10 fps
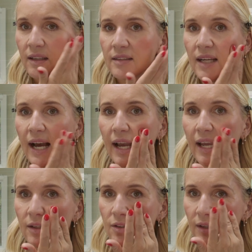
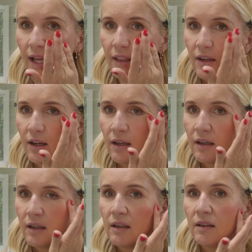tied together.
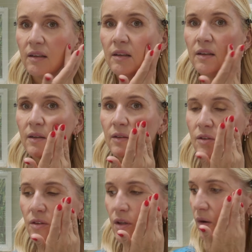
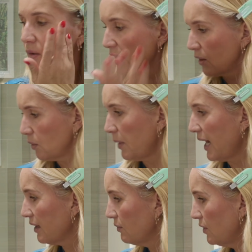So I go
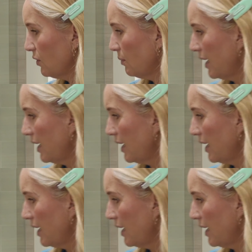back with